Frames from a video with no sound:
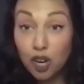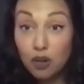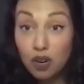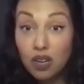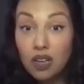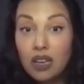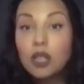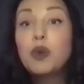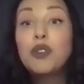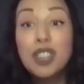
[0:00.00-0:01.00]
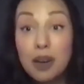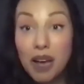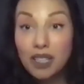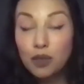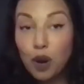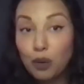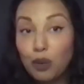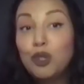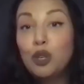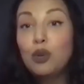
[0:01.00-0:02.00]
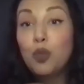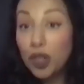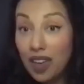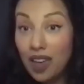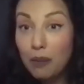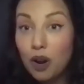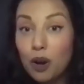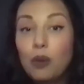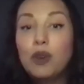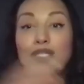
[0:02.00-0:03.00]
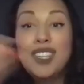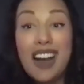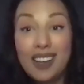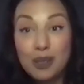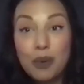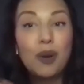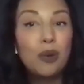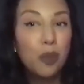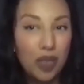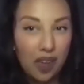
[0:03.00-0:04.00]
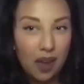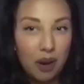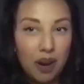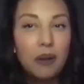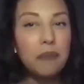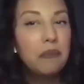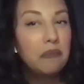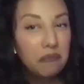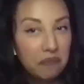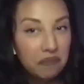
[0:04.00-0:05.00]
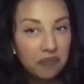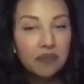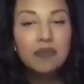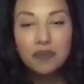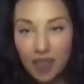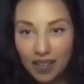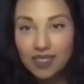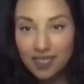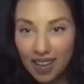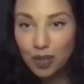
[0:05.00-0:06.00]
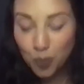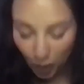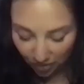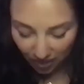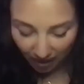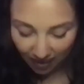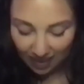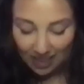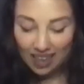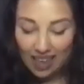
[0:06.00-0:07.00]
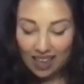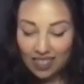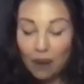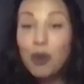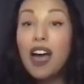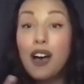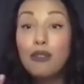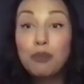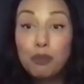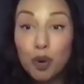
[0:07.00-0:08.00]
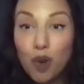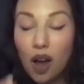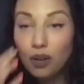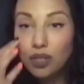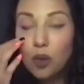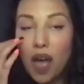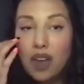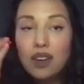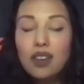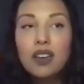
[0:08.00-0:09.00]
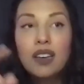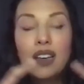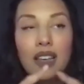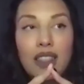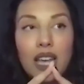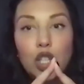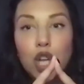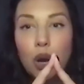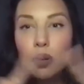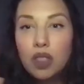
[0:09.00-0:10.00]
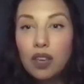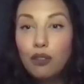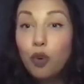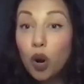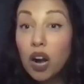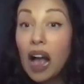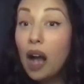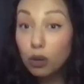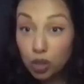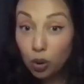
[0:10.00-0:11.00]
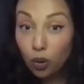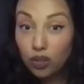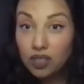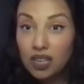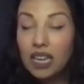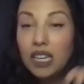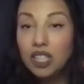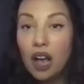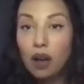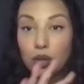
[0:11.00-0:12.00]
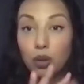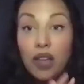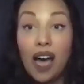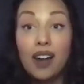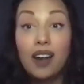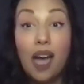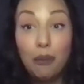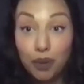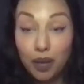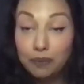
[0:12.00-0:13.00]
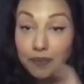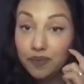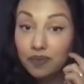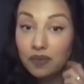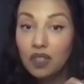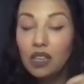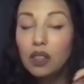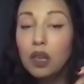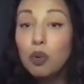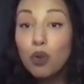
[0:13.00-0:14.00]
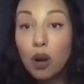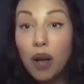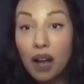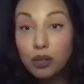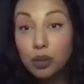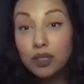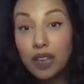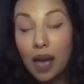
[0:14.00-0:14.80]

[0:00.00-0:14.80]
dude, because we've seen a massive werewolf dude with a hammer. We've seen Heisenberg with a hammer. That's one thing. Then we have Moreau. So when they showed the 4 households, each household had an emblem. The Moreau household's